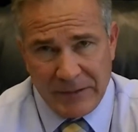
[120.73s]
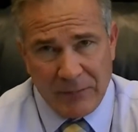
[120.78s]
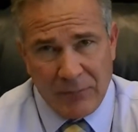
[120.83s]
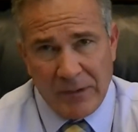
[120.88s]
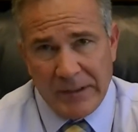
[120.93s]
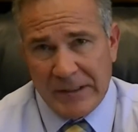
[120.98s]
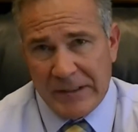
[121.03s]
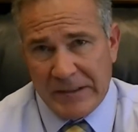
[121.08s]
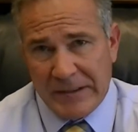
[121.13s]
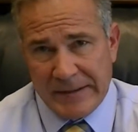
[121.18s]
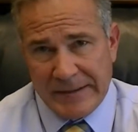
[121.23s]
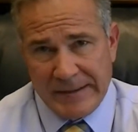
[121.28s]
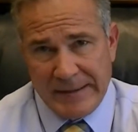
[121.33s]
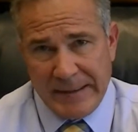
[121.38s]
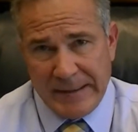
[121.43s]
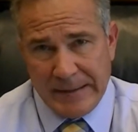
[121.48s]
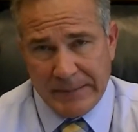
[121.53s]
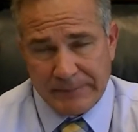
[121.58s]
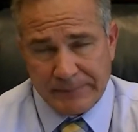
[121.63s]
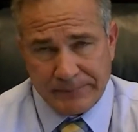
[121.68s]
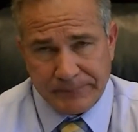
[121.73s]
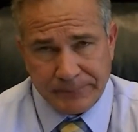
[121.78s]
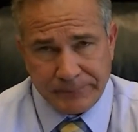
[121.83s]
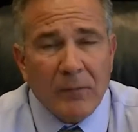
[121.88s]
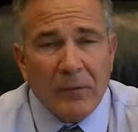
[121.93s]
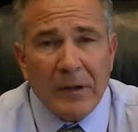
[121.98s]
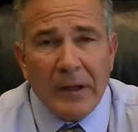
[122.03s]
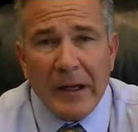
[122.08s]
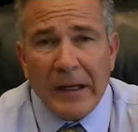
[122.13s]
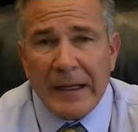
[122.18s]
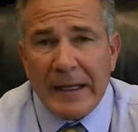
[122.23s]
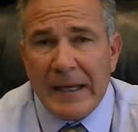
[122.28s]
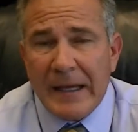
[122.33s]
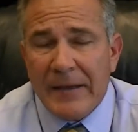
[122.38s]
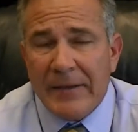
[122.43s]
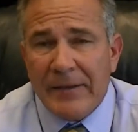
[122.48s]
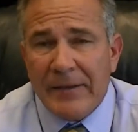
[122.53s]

what did you see? A key